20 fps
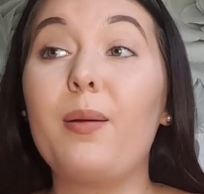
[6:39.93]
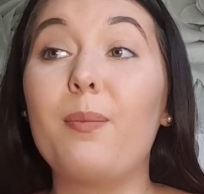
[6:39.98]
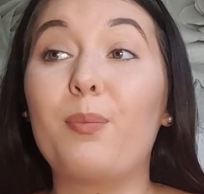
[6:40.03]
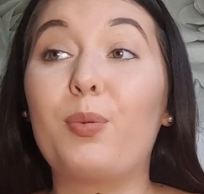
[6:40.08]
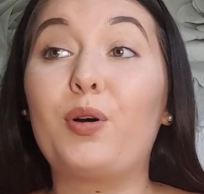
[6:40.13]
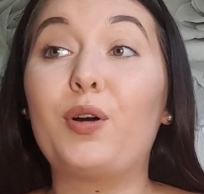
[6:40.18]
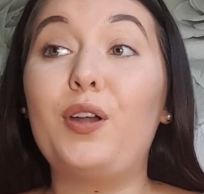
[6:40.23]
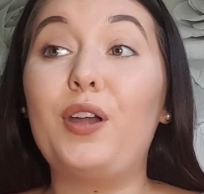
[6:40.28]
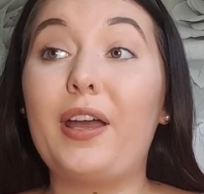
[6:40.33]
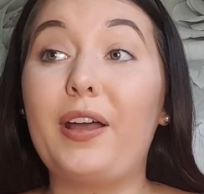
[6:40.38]

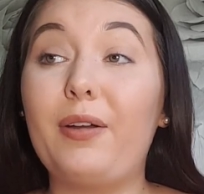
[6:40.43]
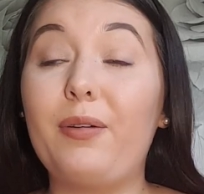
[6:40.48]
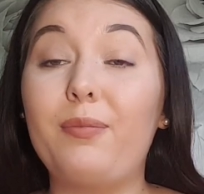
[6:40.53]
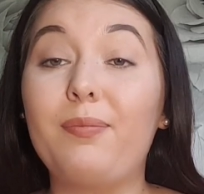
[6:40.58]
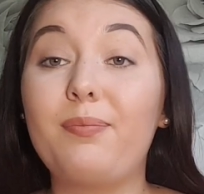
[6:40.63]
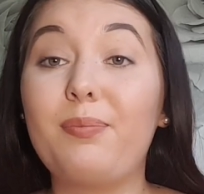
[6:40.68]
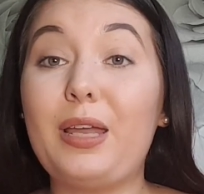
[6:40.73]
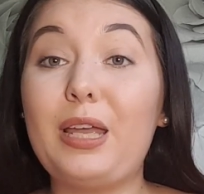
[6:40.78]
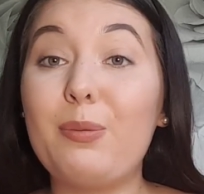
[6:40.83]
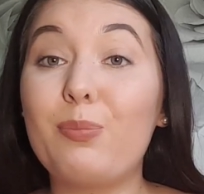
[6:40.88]
But no,
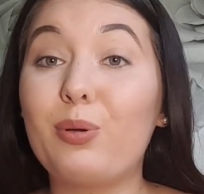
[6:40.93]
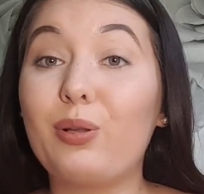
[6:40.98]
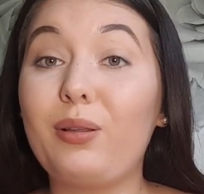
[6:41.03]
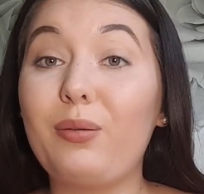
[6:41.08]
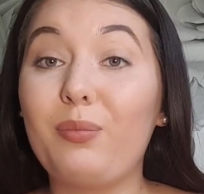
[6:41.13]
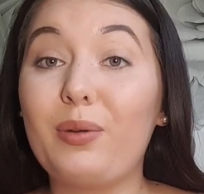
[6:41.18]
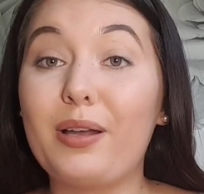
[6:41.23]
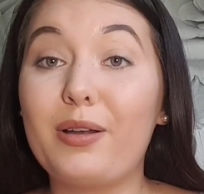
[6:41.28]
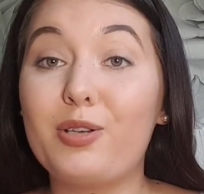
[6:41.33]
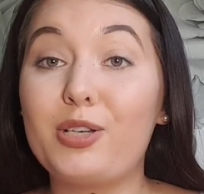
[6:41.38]
people
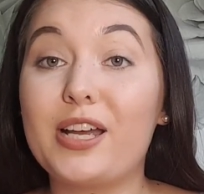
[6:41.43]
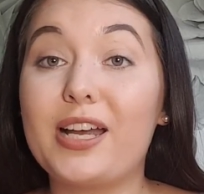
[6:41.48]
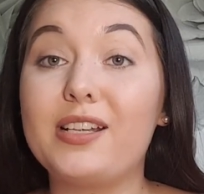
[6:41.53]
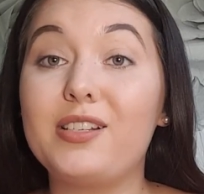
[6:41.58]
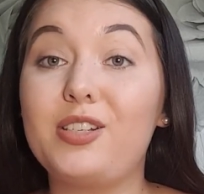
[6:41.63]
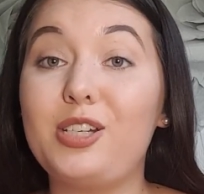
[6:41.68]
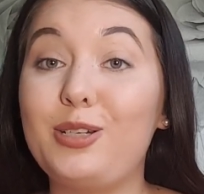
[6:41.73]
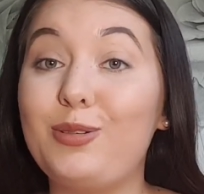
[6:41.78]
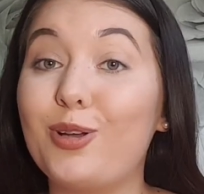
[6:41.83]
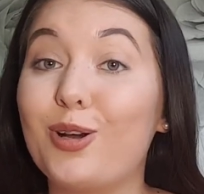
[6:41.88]
in
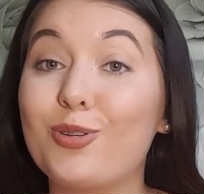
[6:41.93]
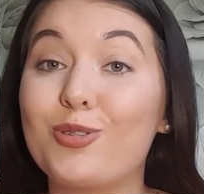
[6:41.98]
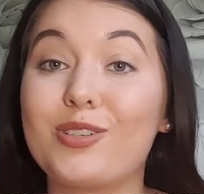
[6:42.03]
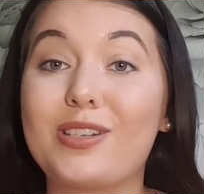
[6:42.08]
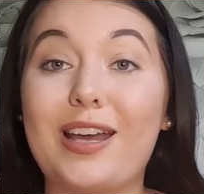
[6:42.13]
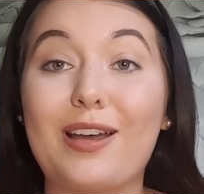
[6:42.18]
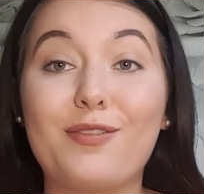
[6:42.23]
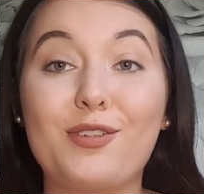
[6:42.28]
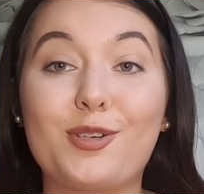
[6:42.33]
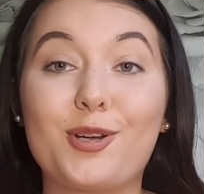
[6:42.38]
wheelchairs do not just
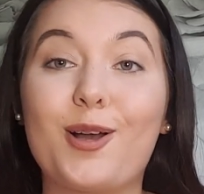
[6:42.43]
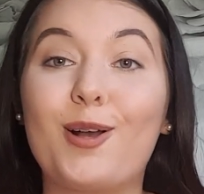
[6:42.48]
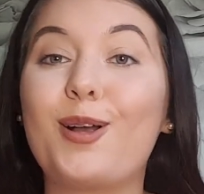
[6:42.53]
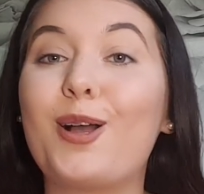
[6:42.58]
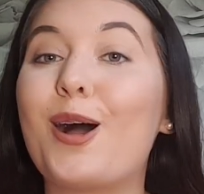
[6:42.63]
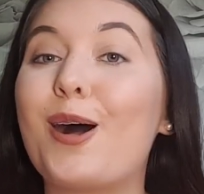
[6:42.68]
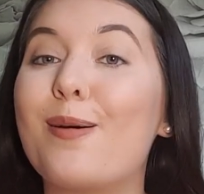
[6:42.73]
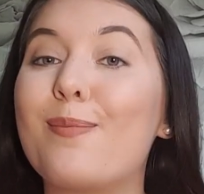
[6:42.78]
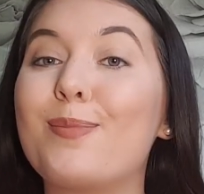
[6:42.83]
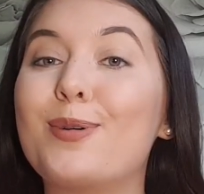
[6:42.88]
have strong
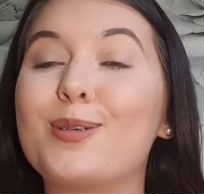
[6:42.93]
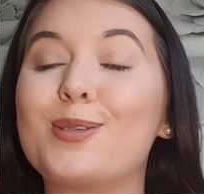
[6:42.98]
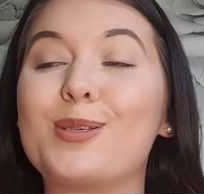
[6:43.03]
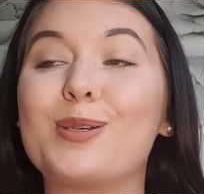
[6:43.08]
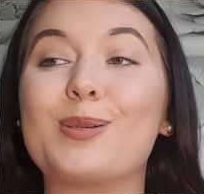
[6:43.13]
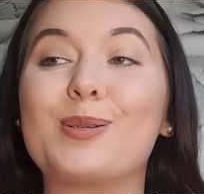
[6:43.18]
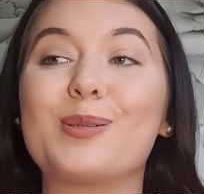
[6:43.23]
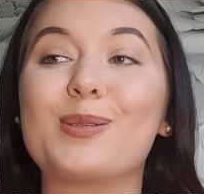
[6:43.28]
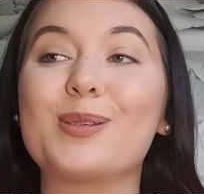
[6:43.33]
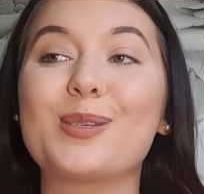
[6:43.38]
arm
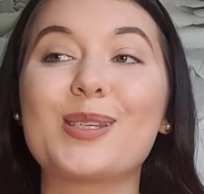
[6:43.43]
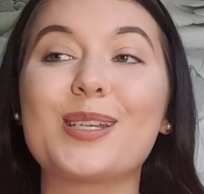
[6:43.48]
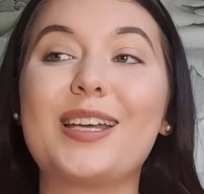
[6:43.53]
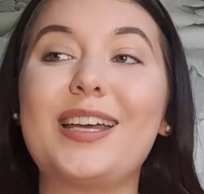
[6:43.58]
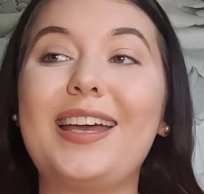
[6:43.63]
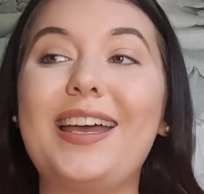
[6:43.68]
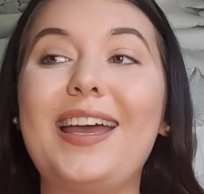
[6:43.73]
muscles.